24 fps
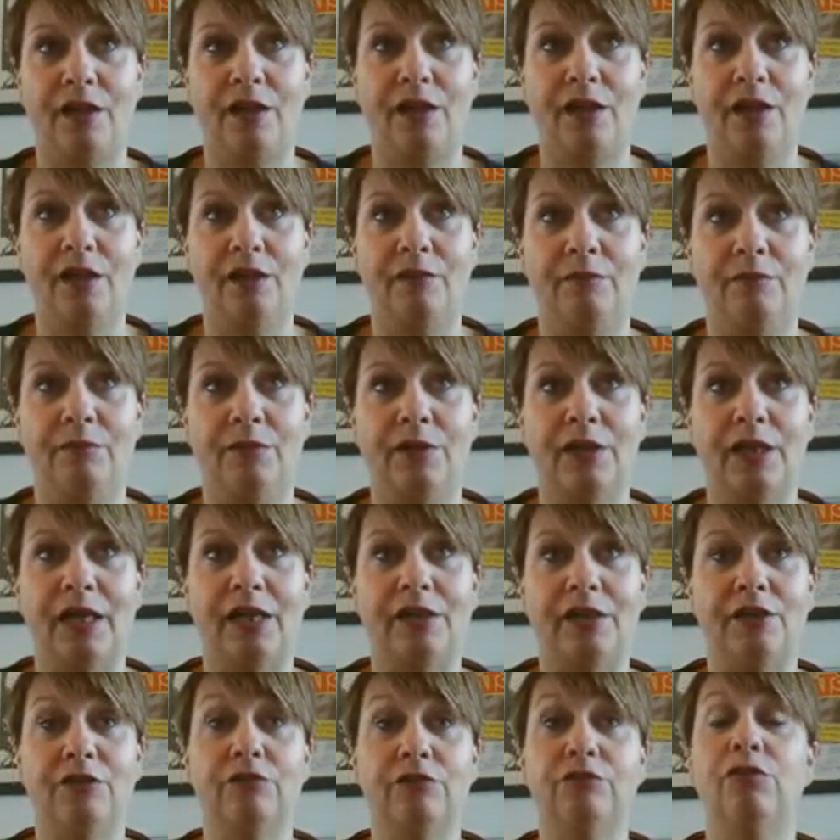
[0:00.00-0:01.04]

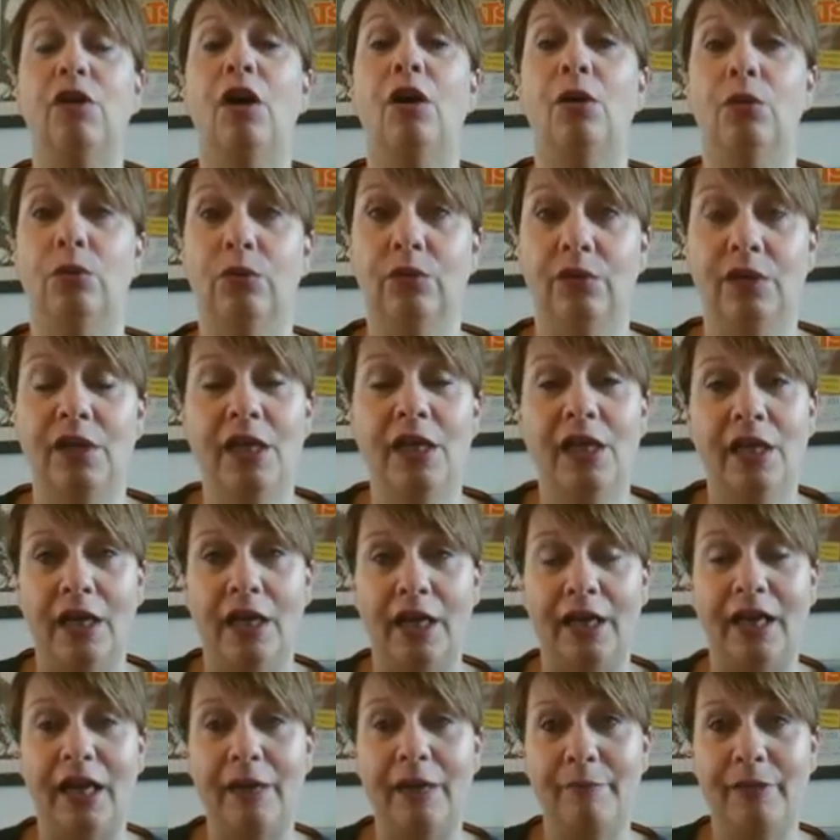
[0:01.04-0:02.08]
kind of role.
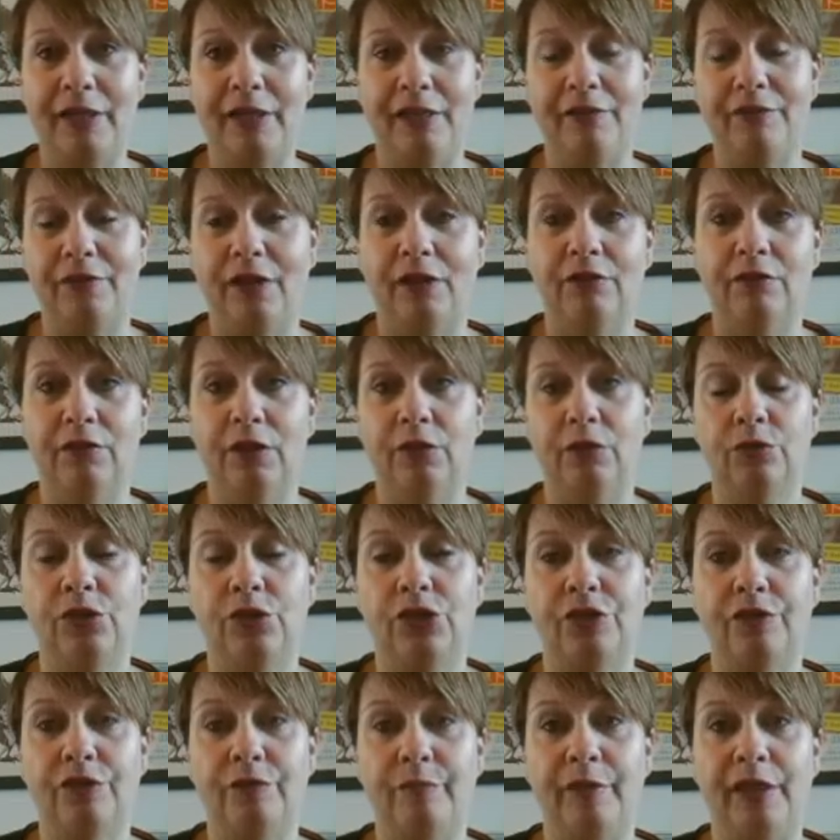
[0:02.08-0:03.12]
And I believe that role
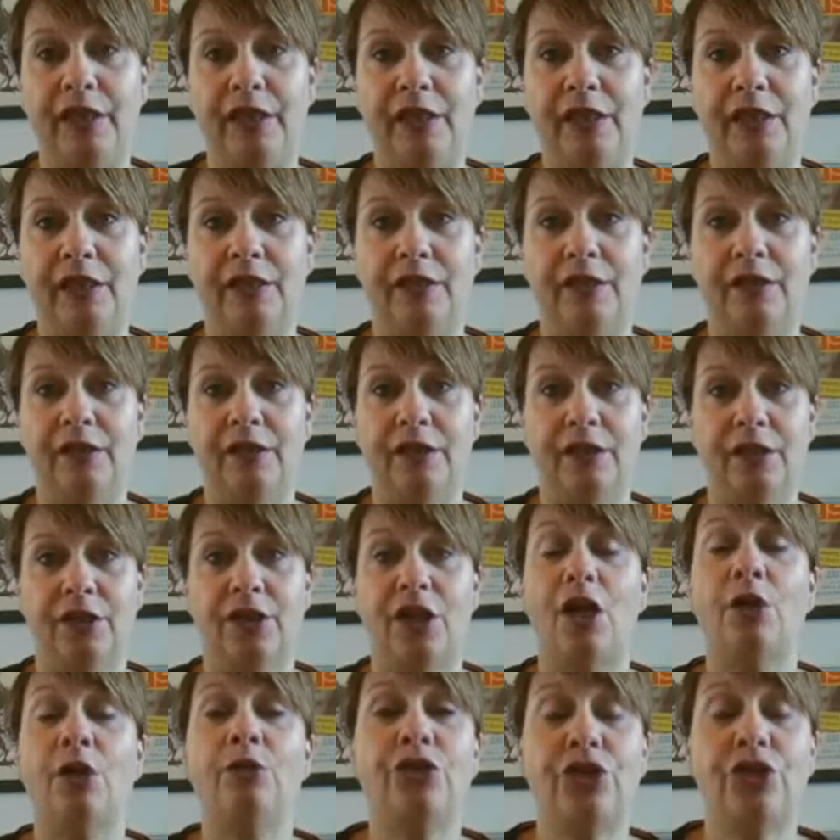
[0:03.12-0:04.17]
should be a
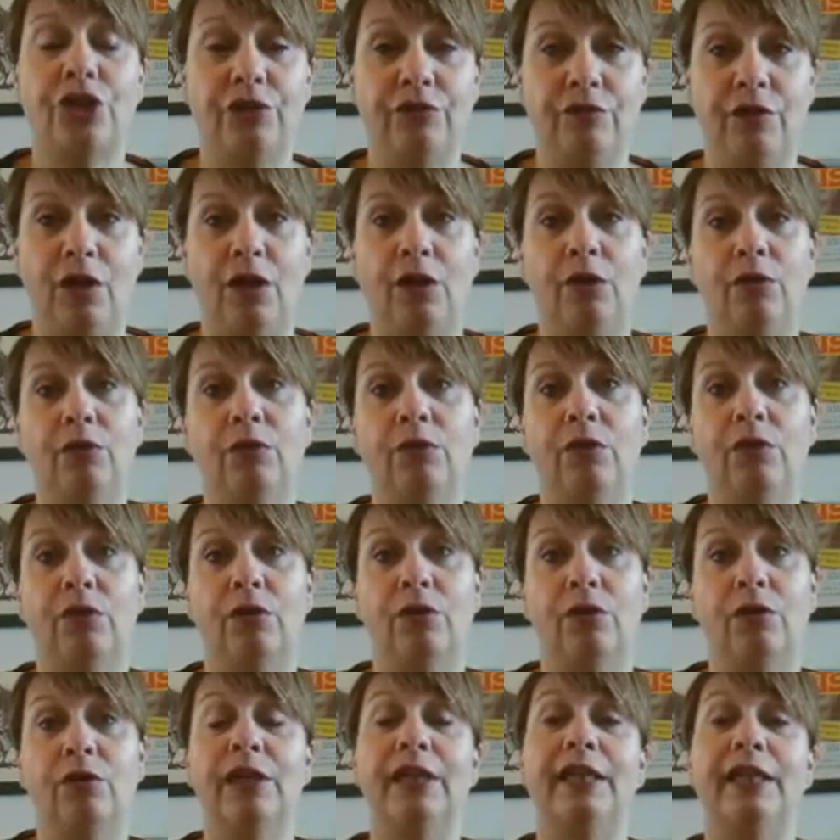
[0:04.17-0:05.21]
coaching role
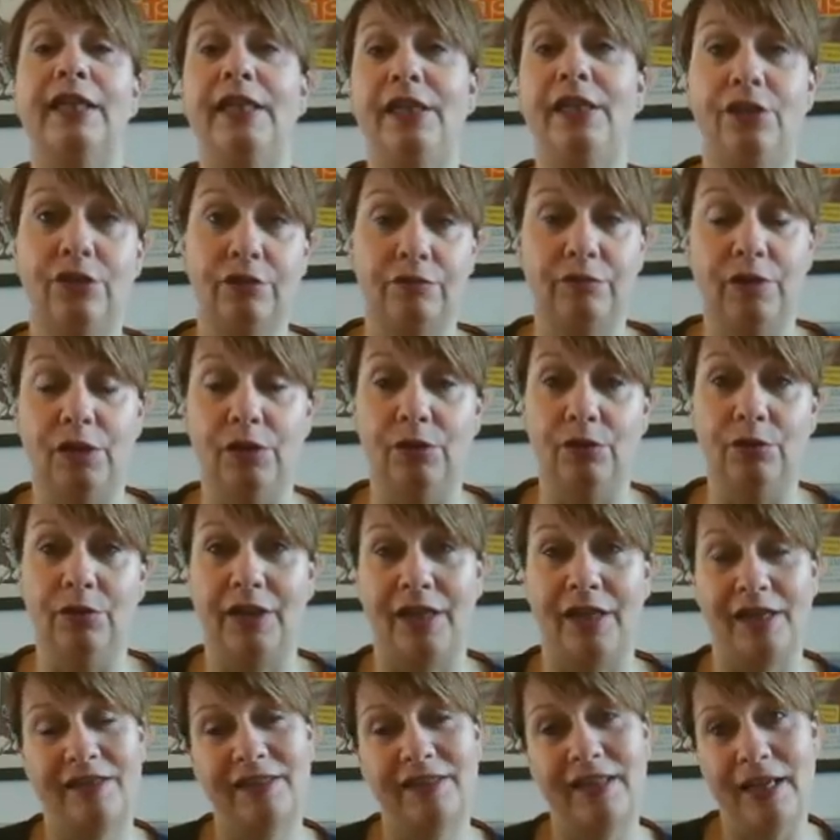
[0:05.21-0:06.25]
or a leader role.
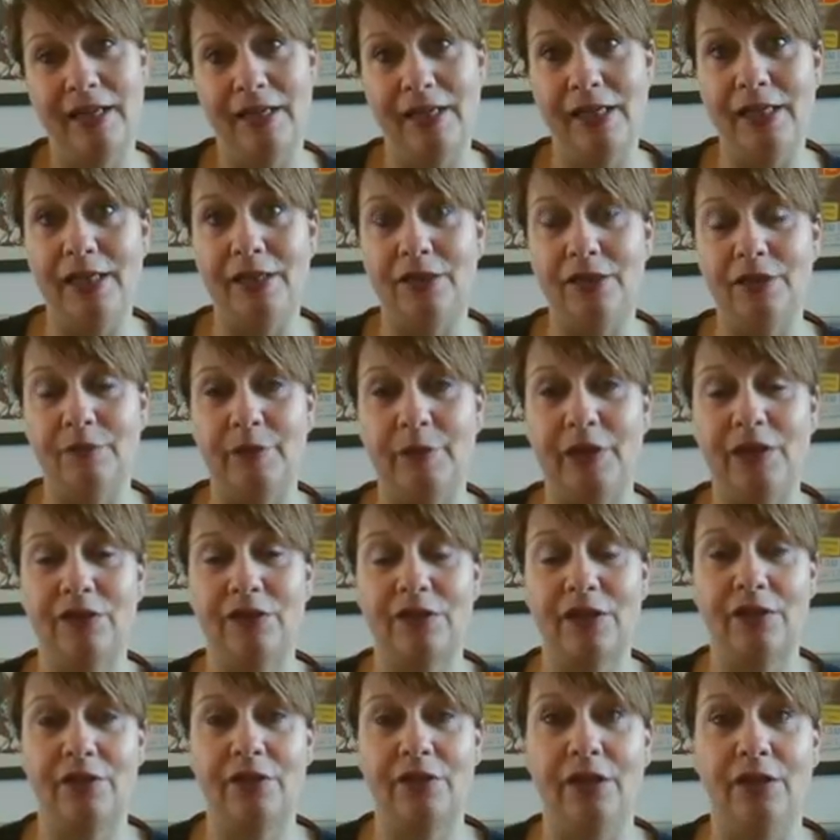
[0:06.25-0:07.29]
And I say leader
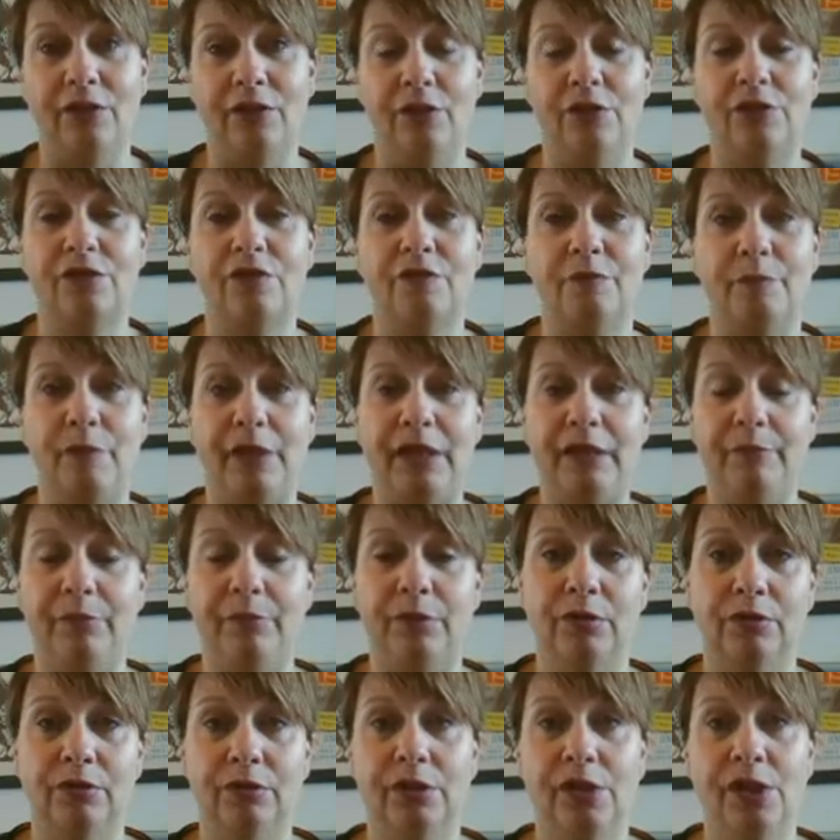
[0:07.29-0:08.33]
because I think lots of
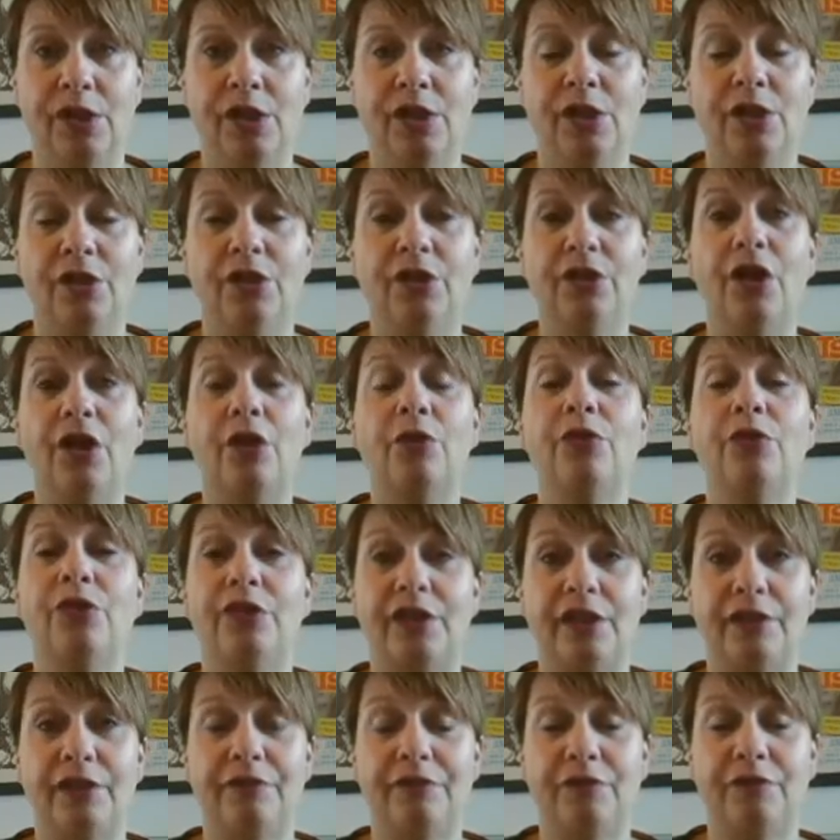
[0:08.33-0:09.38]
people know the
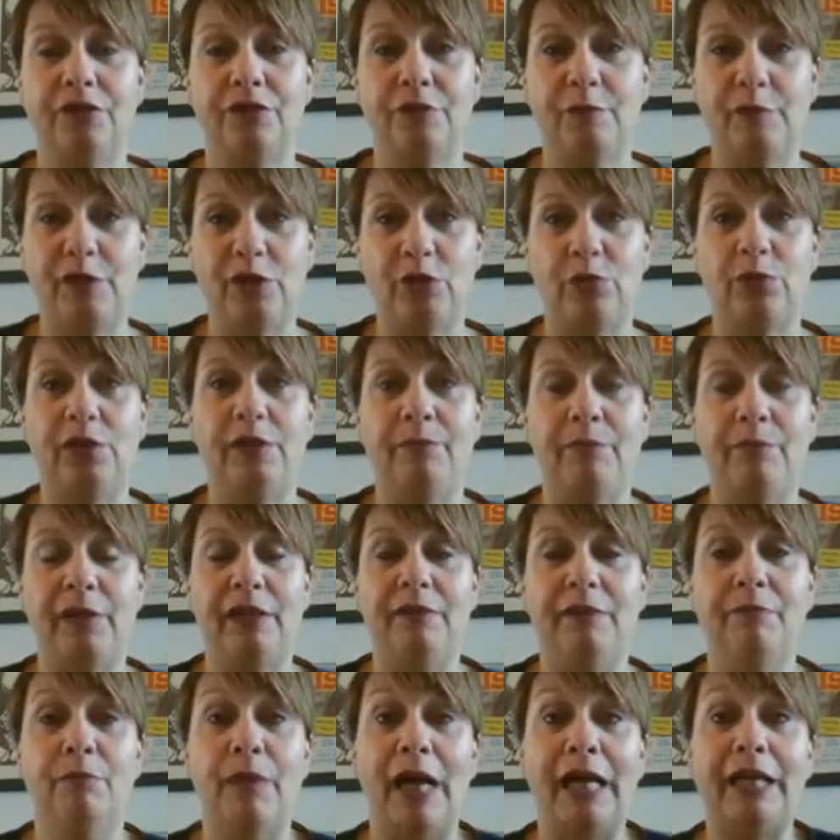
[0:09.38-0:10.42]
difference between
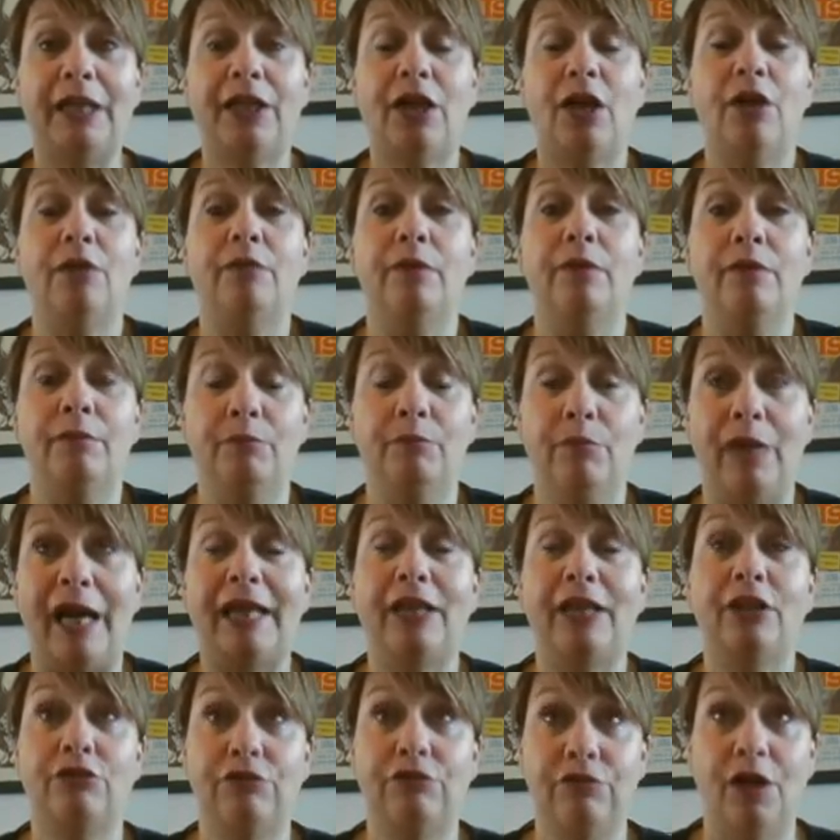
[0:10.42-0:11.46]
being
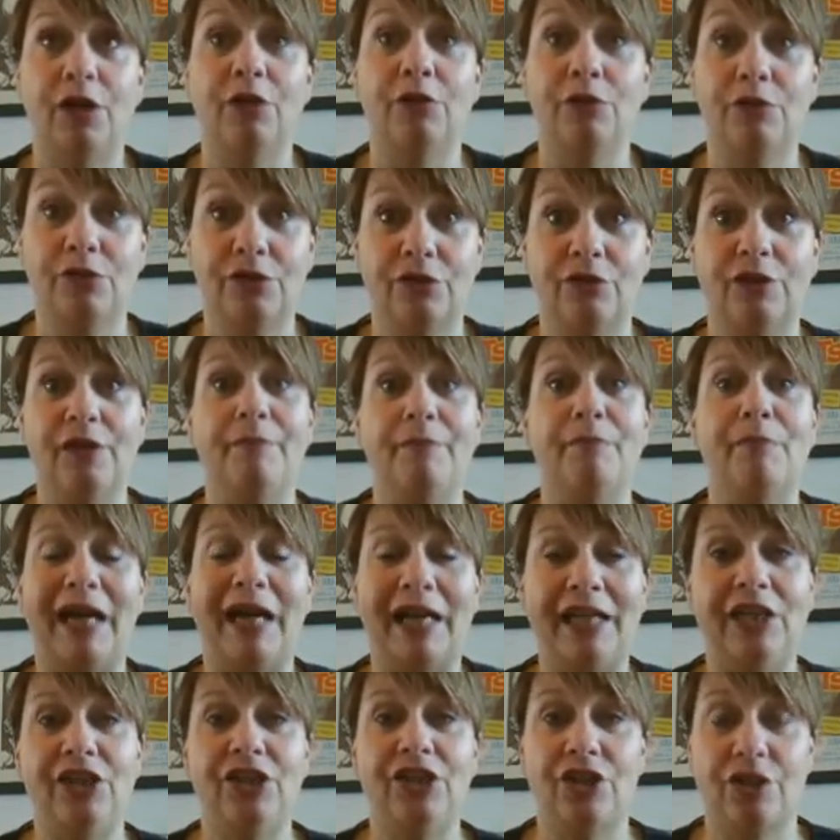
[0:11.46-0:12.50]

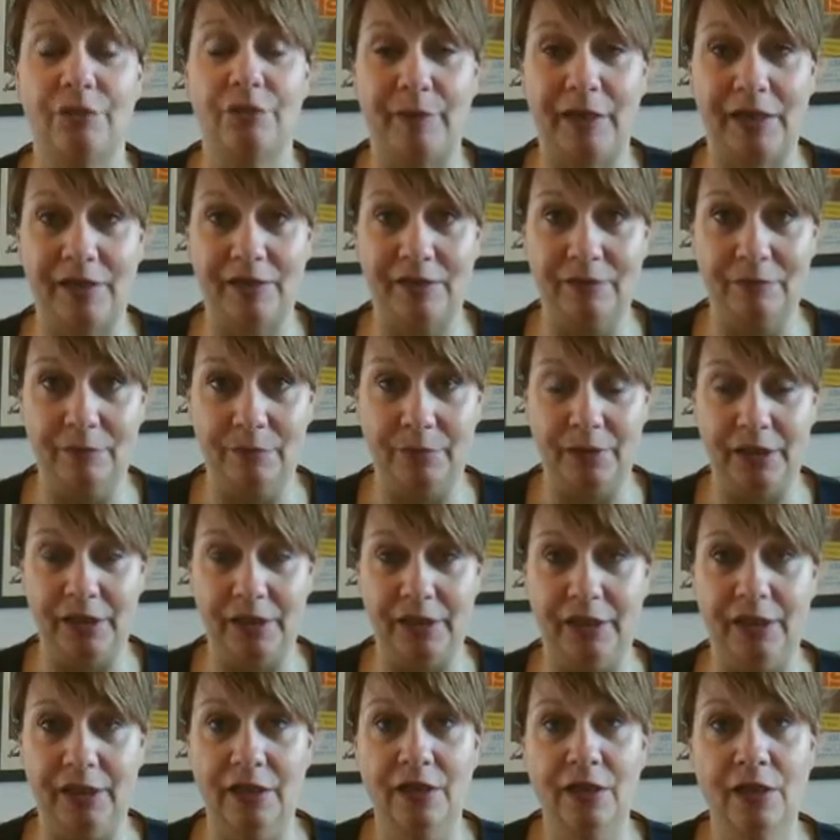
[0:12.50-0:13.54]
managed by
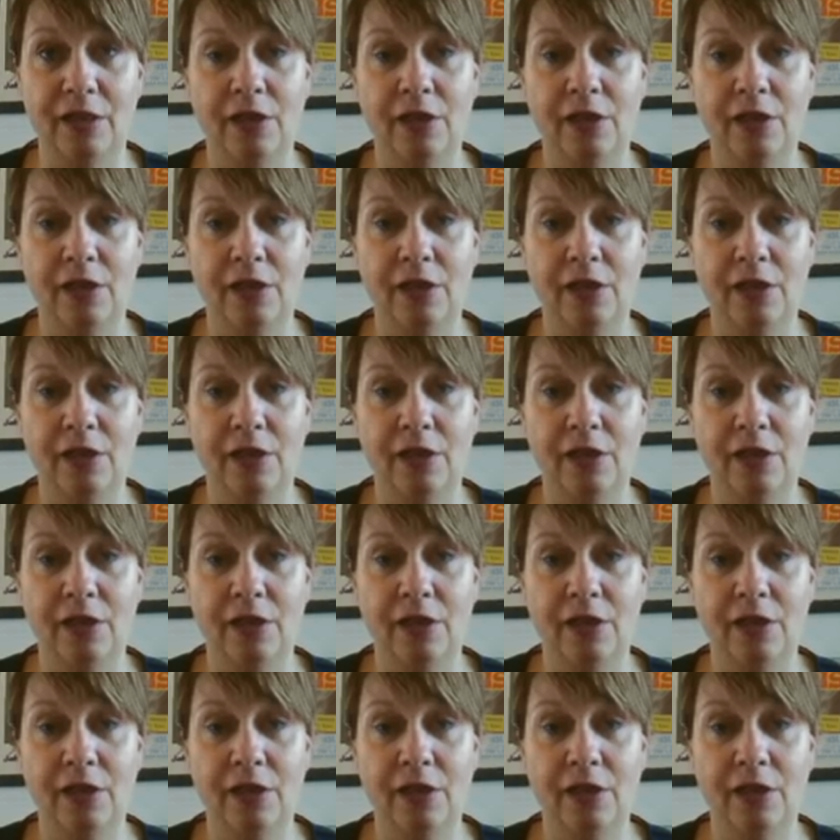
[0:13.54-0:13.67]
somebody